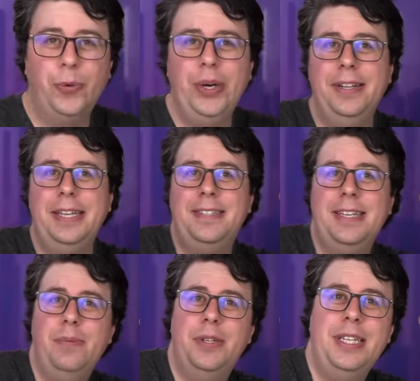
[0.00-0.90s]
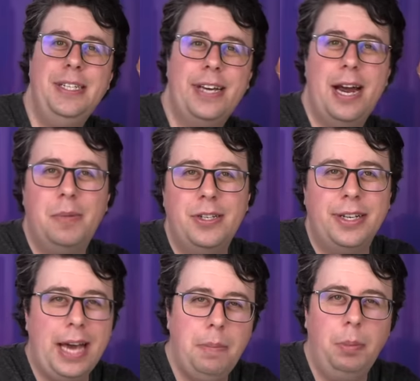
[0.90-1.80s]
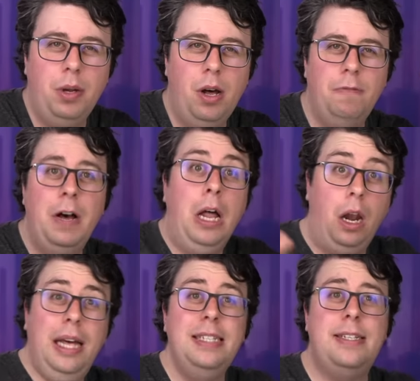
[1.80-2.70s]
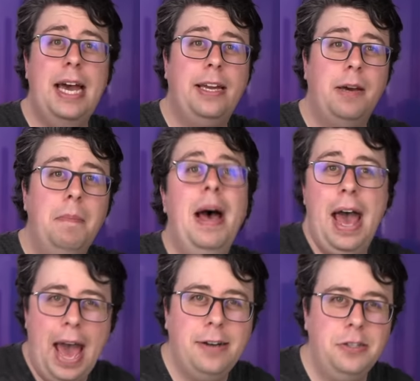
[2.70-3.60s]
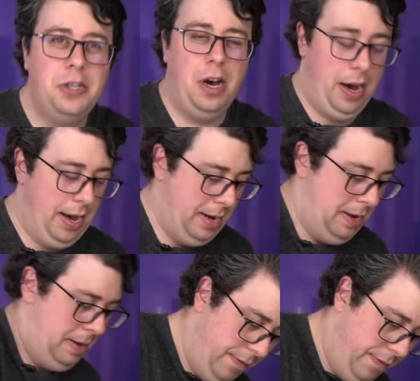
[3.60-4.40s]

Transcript: to really see what these cameras are capable of, let's take them outside.